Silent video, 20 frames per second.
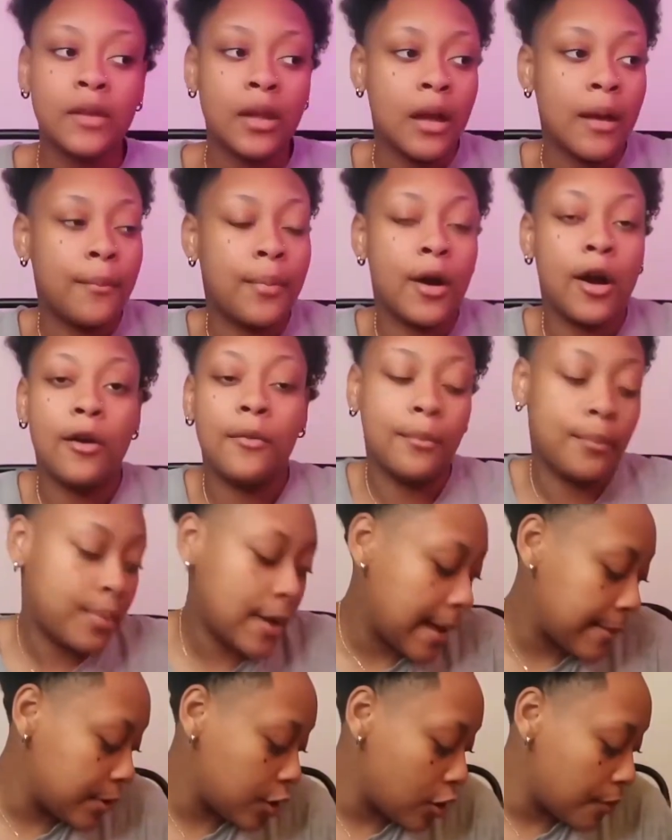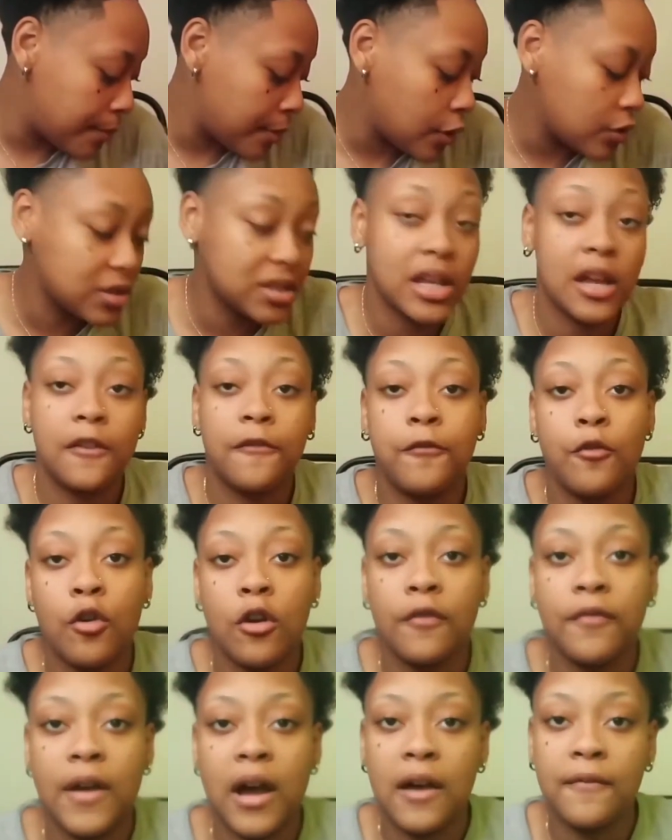Probably gonna post like 4
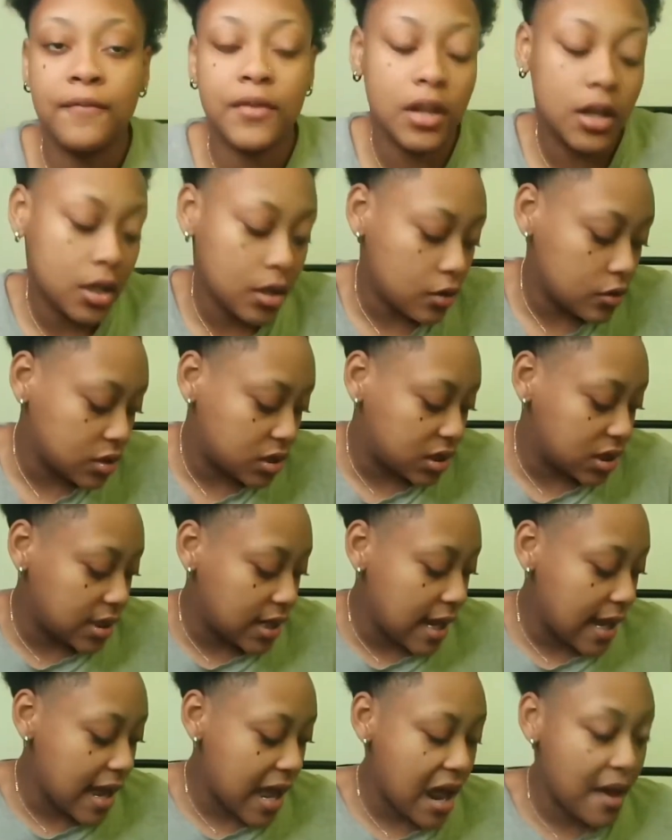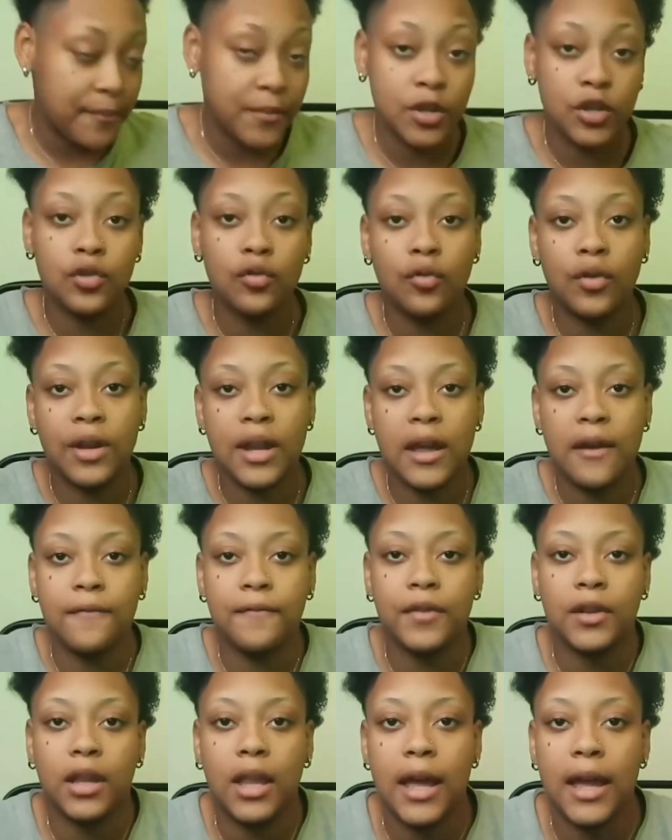or 5 videos today. I've been doing that
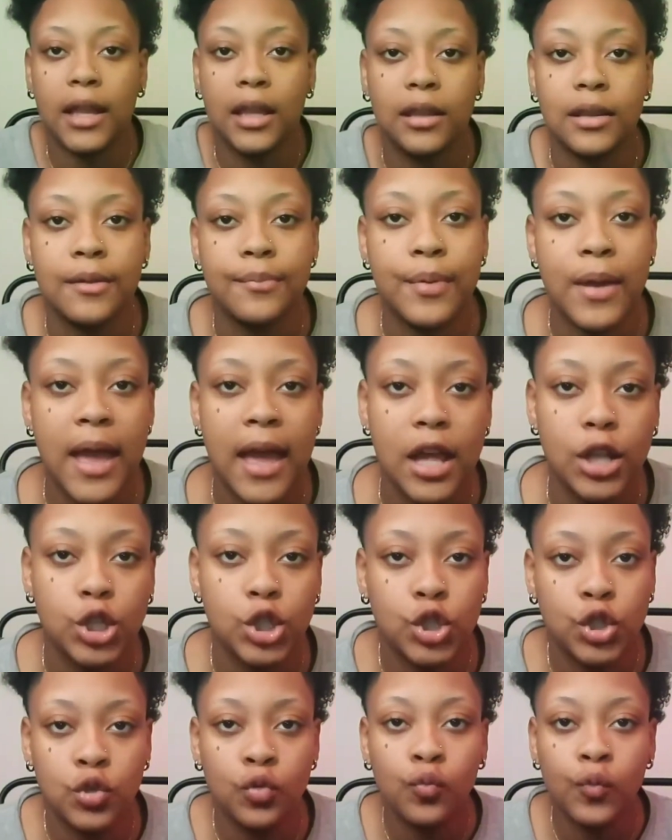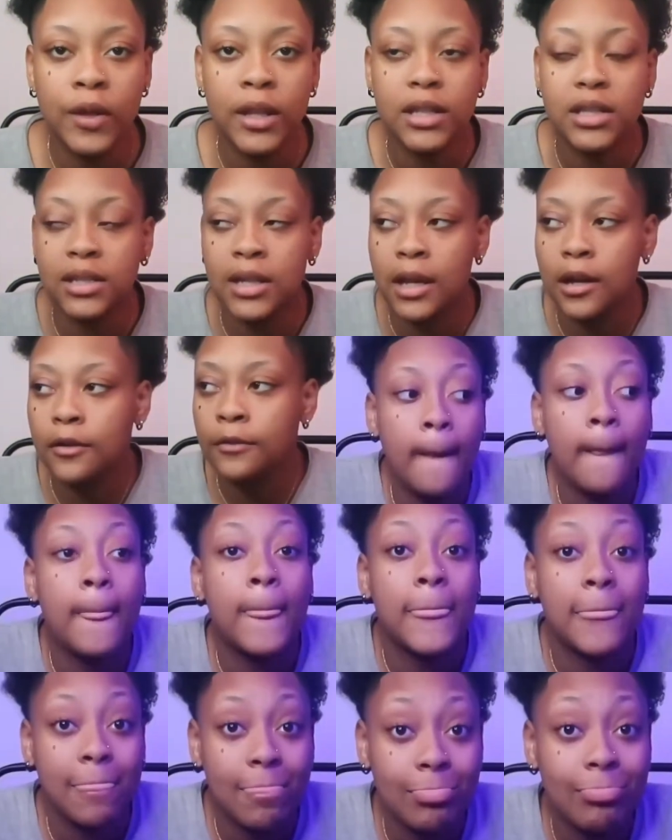for like the past 2 weeks now.
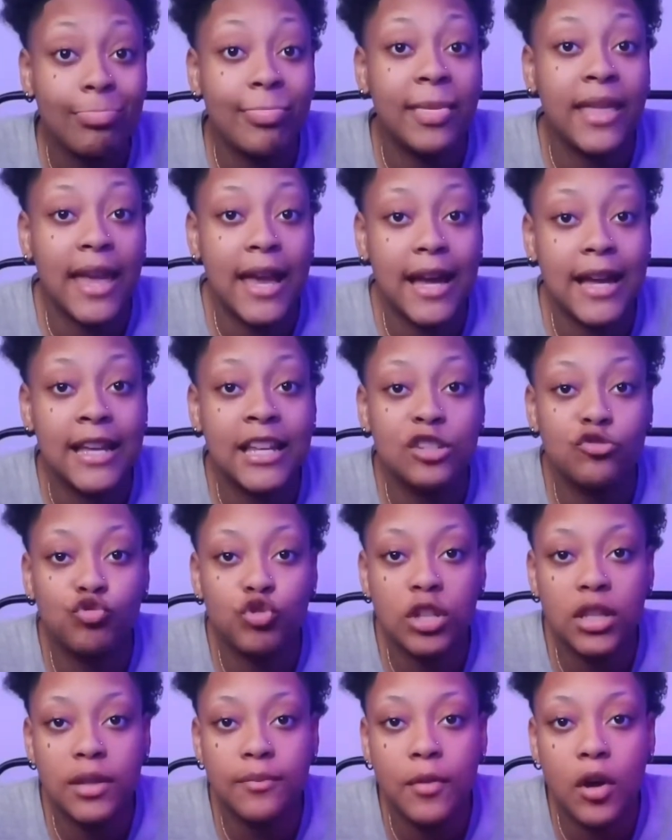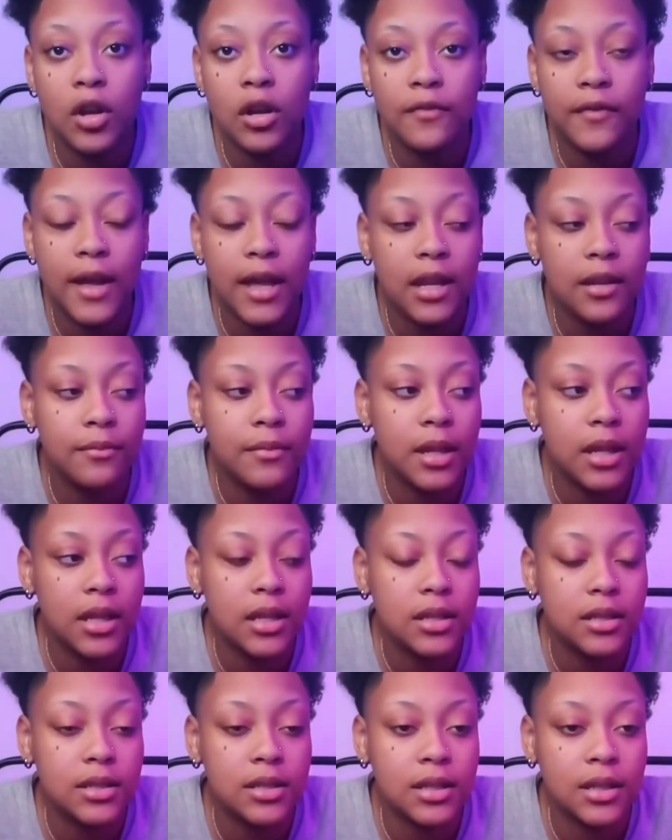Yeah, he's really motivated
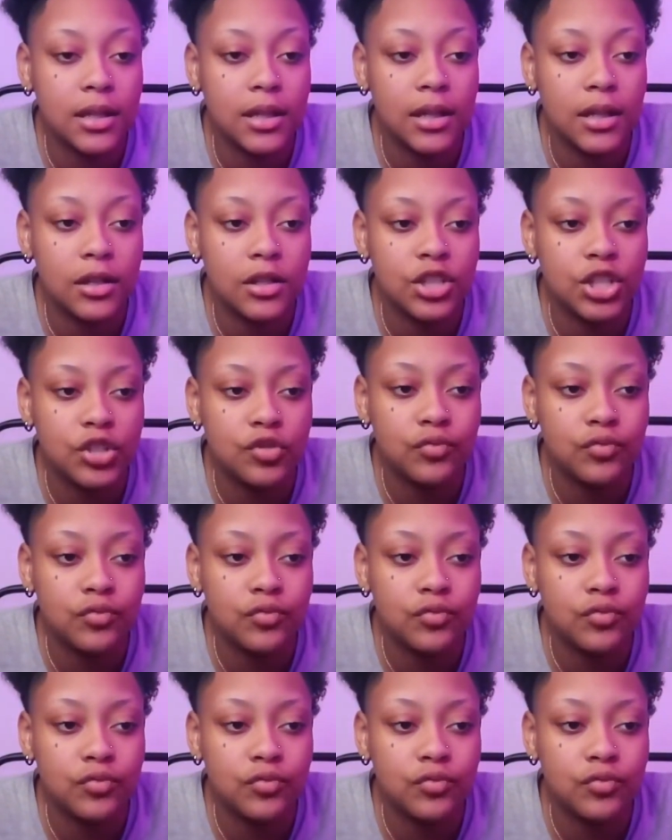me to just